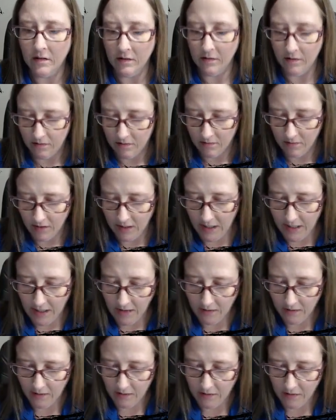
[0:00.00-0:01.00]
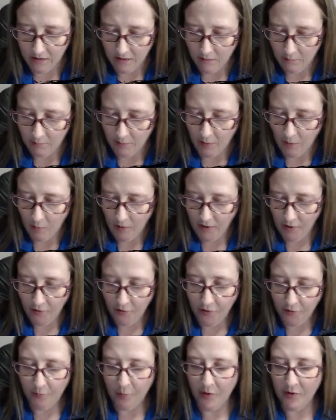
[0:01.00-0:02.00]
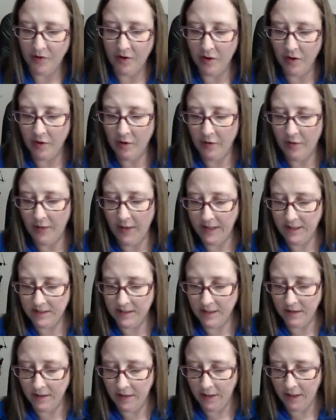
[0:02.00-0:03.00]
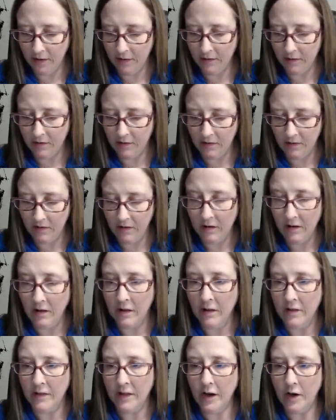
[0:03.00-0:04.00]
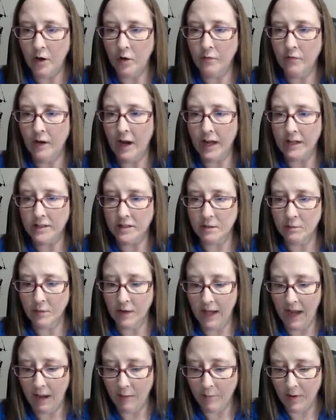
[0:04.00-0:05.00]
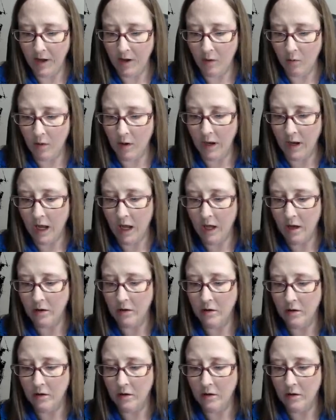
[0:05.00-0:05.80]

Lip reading: Okay, but when you put the little things in there, then you've got some gapping going on.